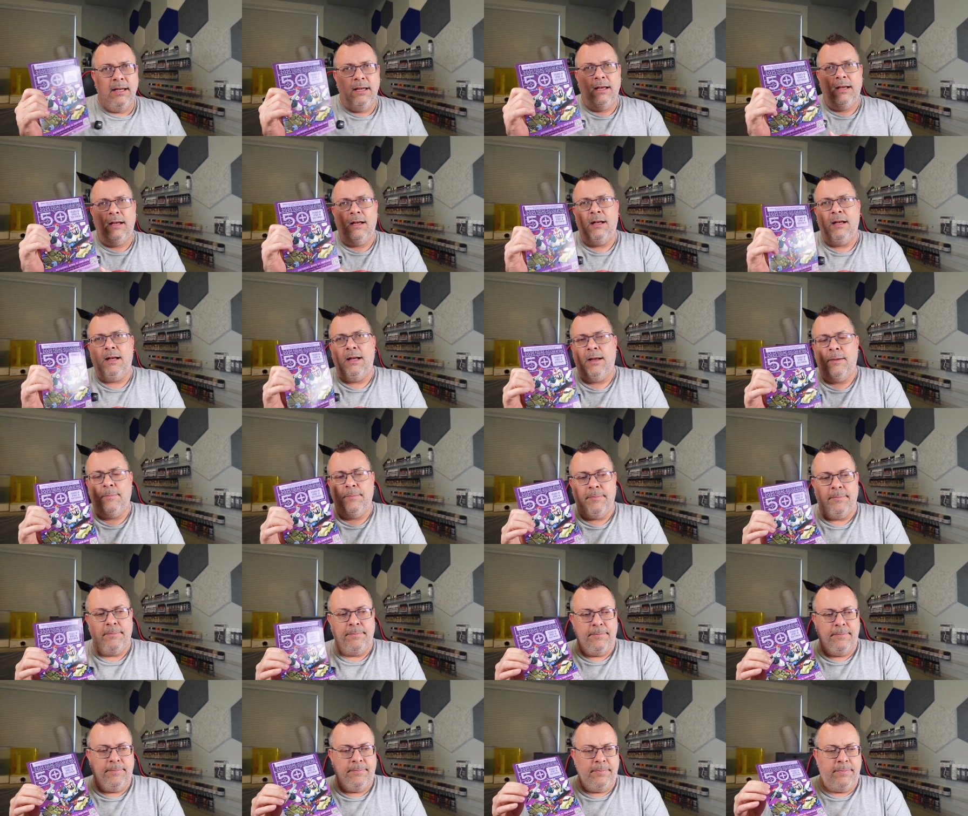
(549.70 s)

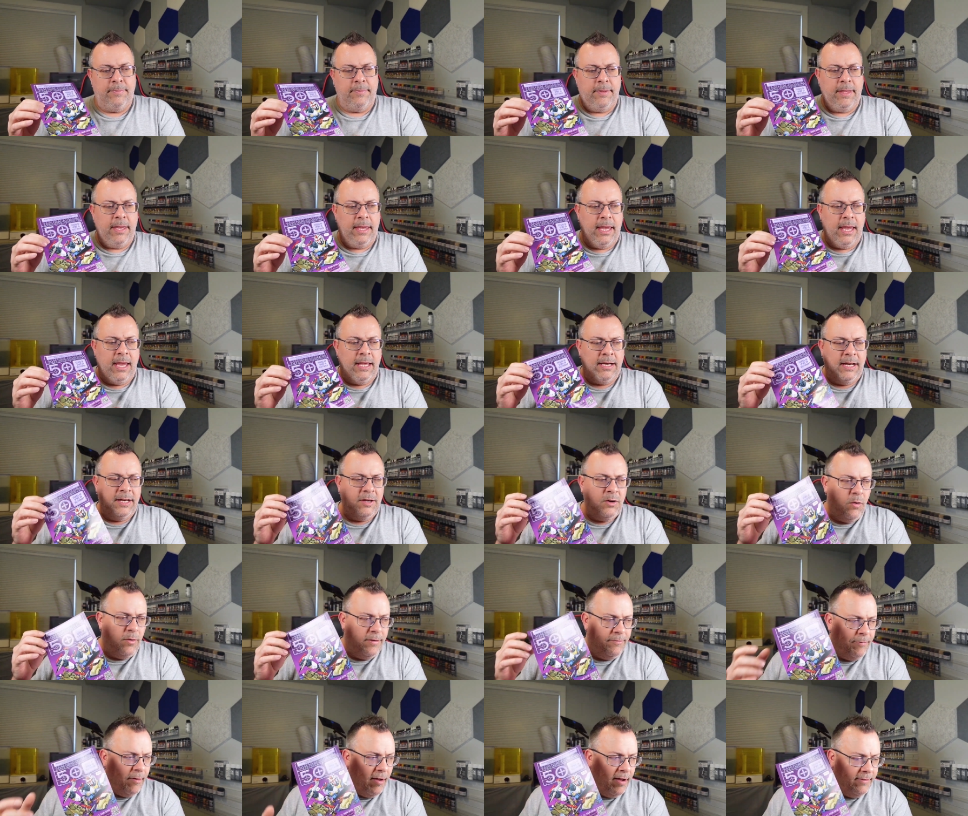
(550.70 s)
And I know
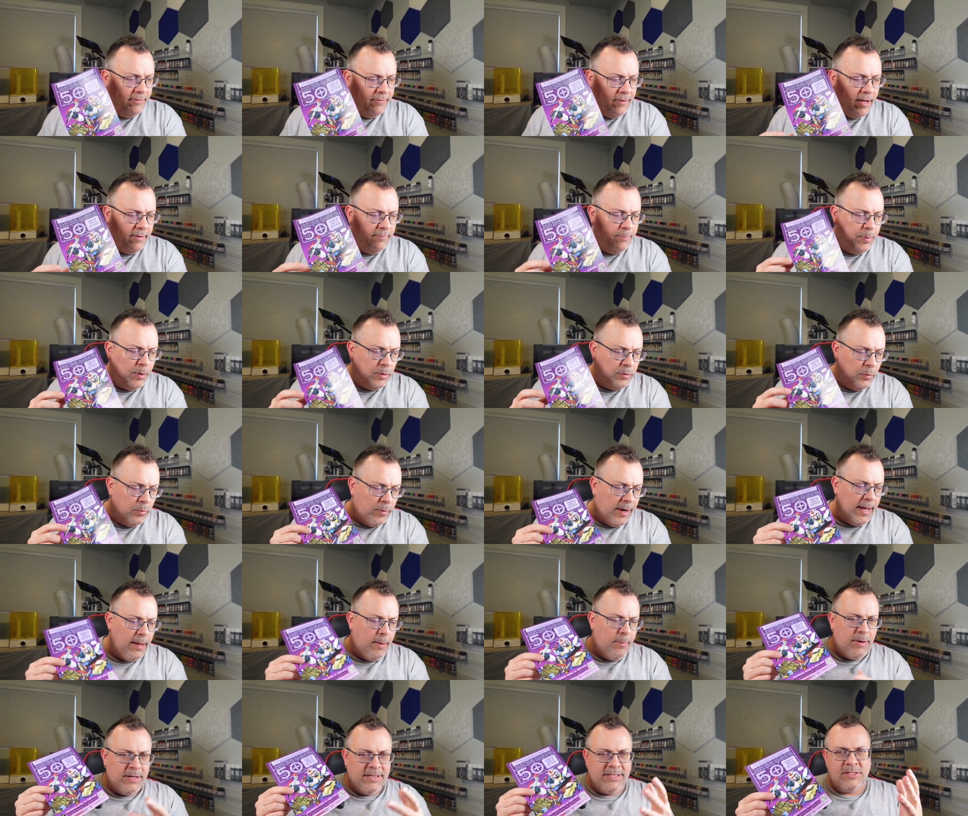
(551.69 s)
I've pulled
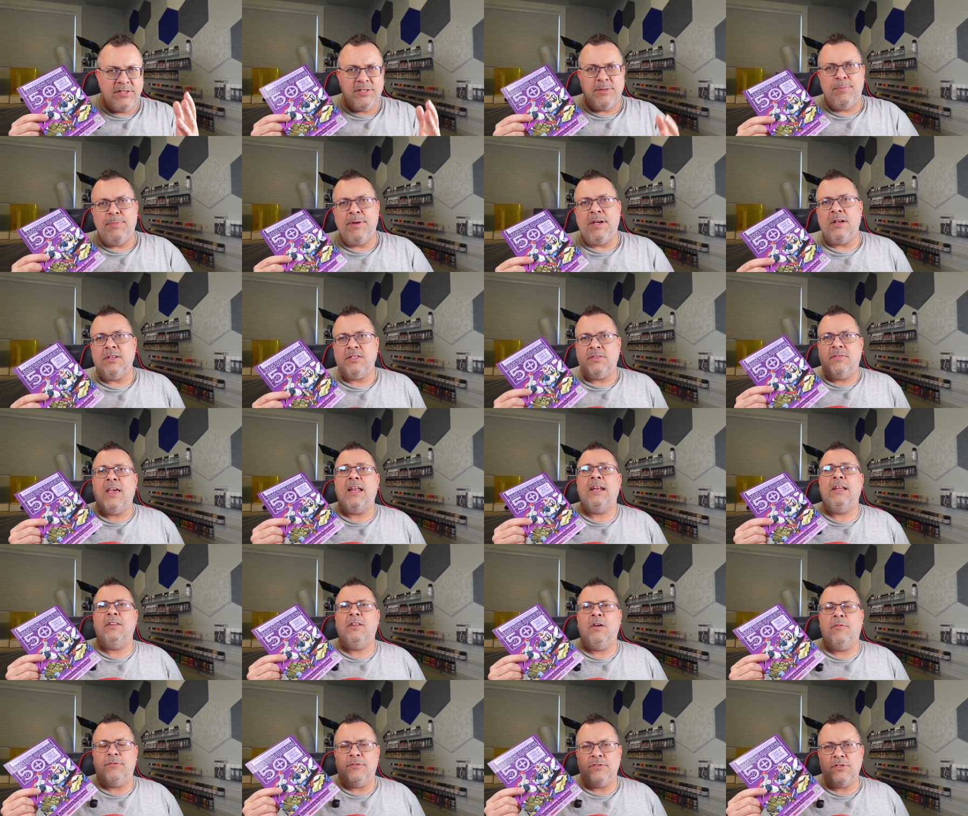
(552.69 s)
away, but it's because of getting
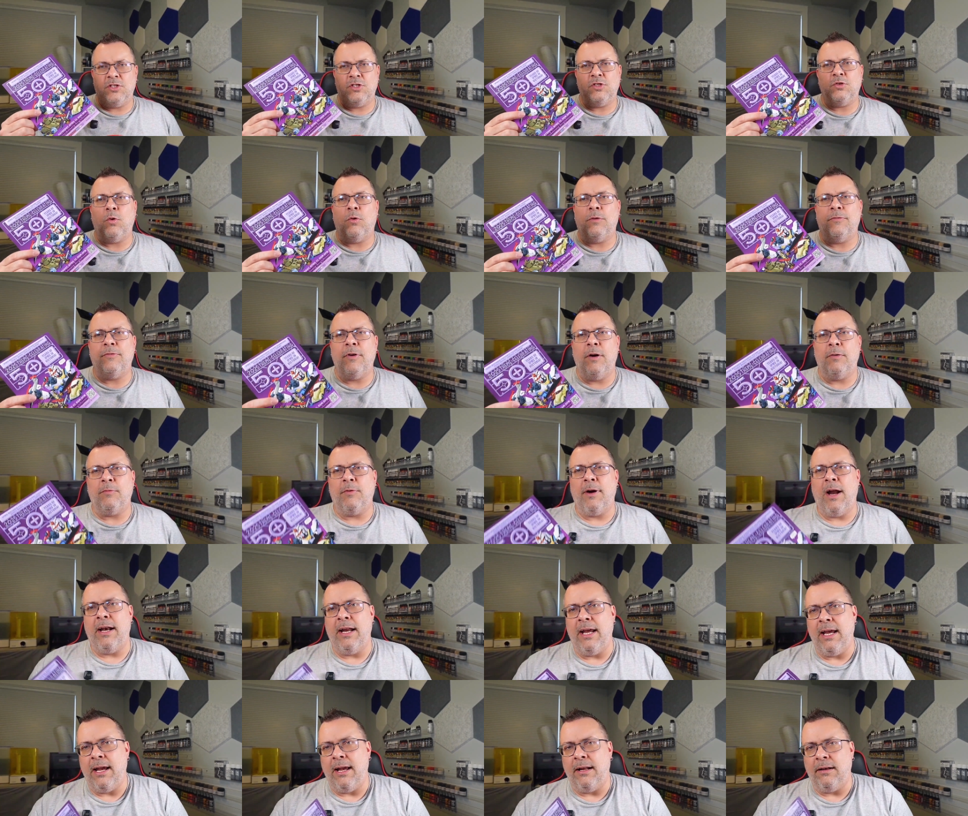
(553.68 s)
the storefront
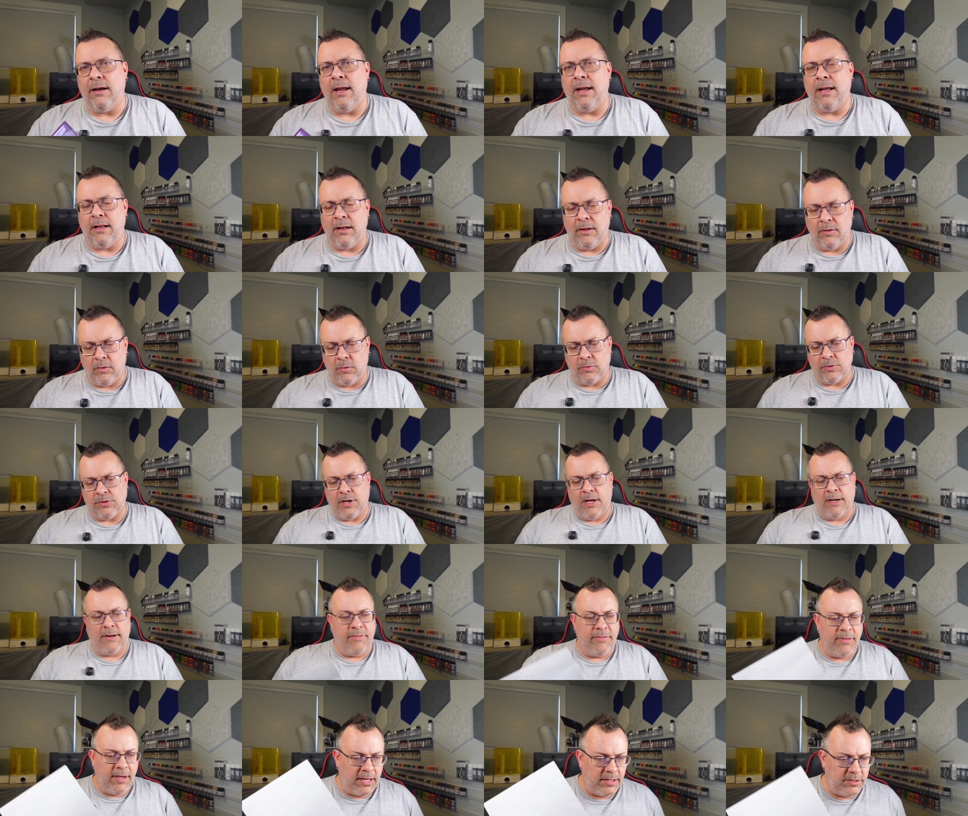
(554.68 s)
ready and those kind
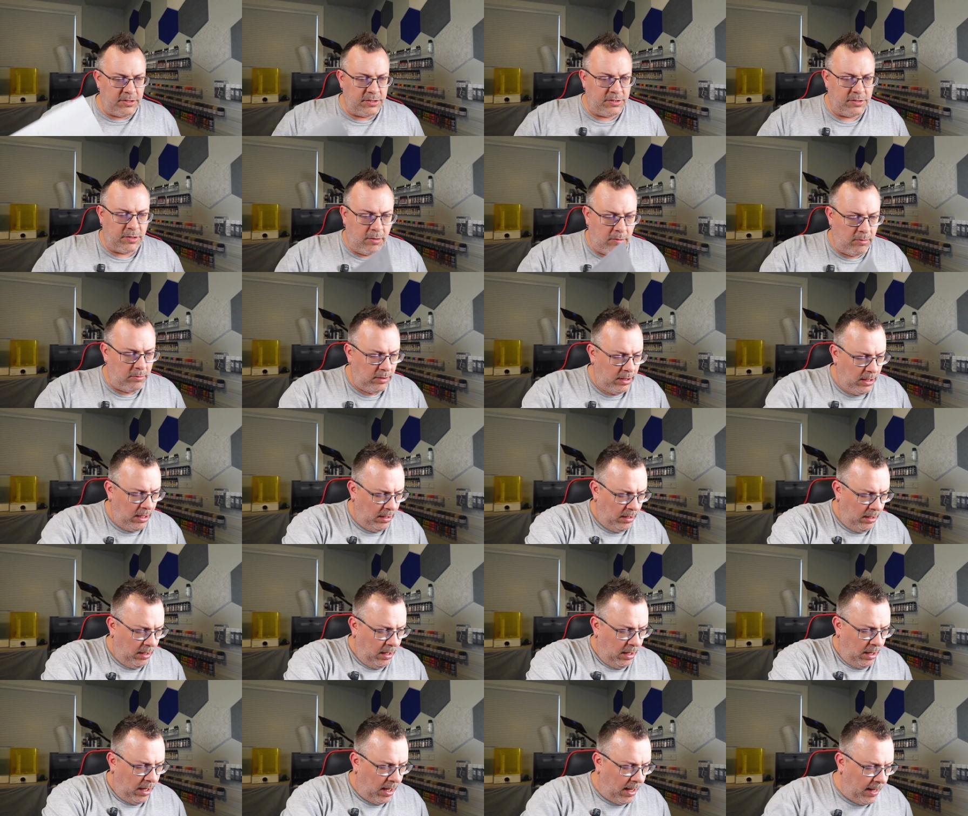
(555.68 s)
of things. So
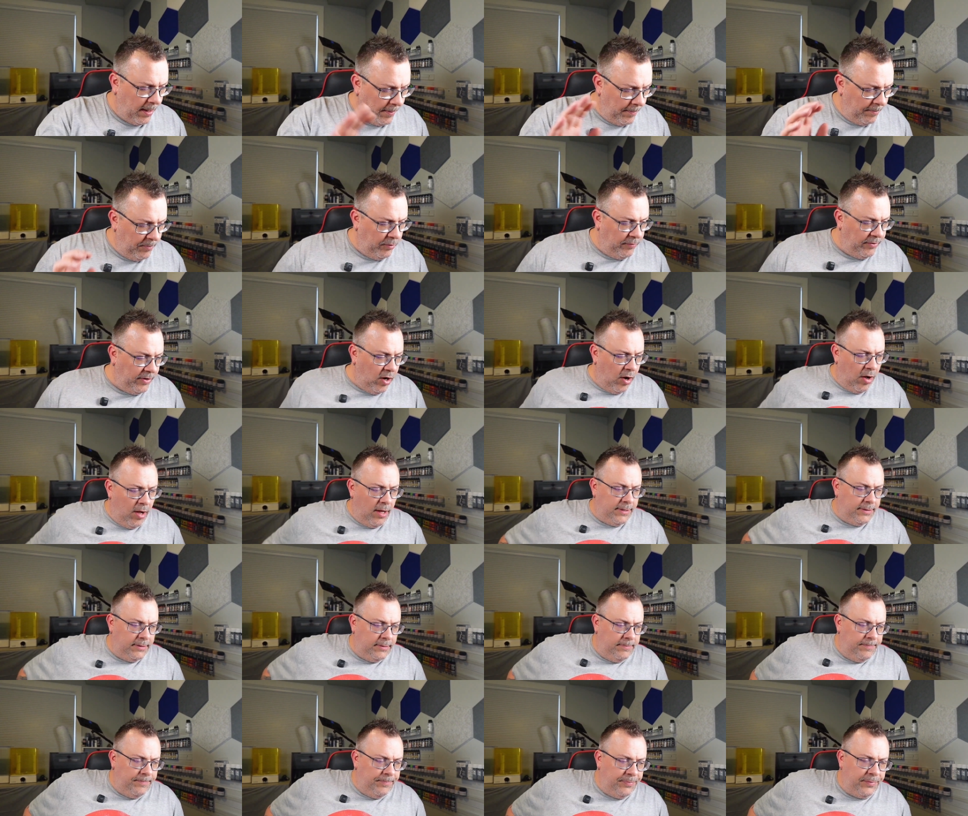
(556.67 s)
moving
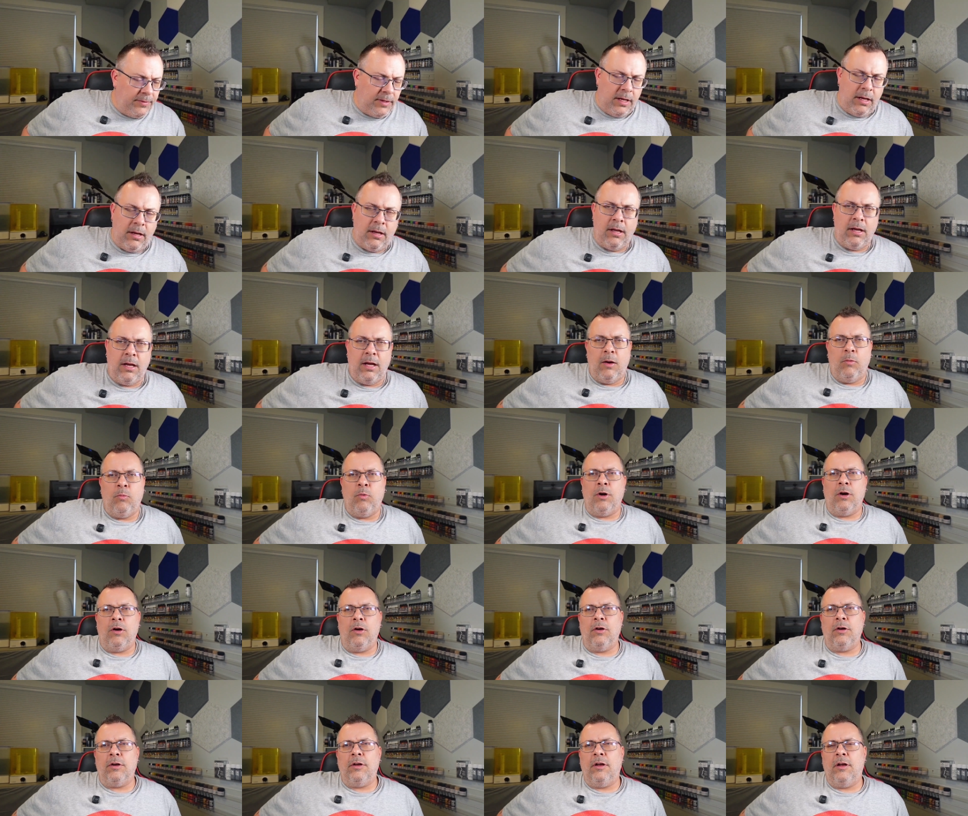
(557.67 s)
on,
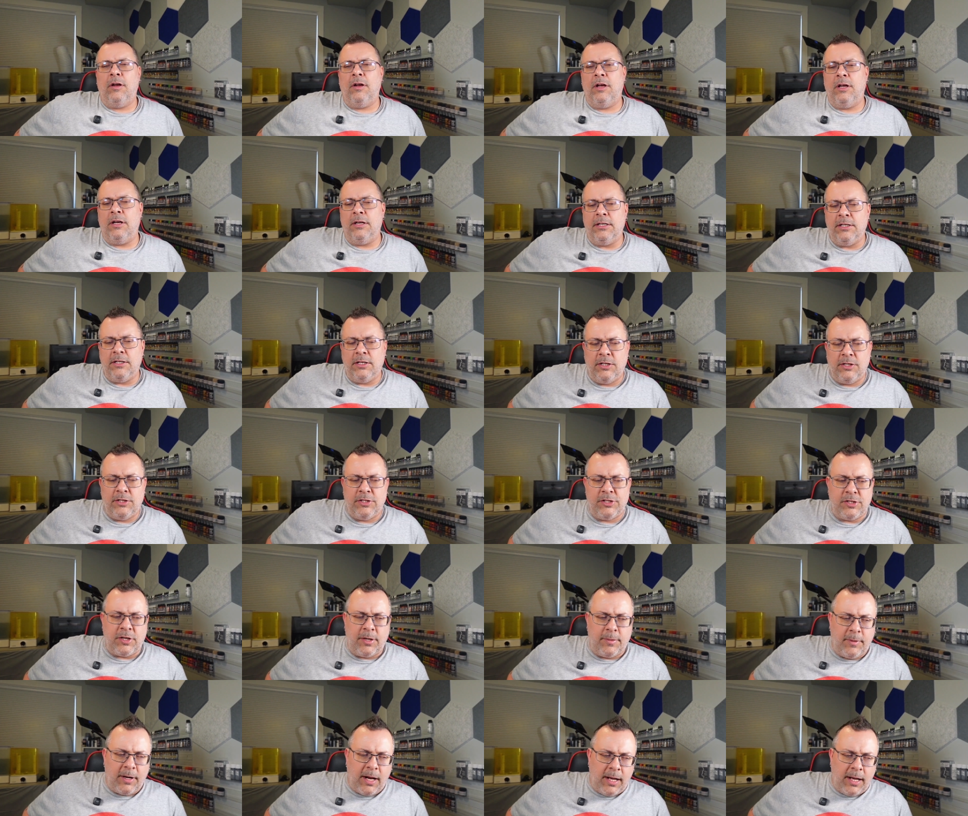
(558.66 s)
we're gonna start.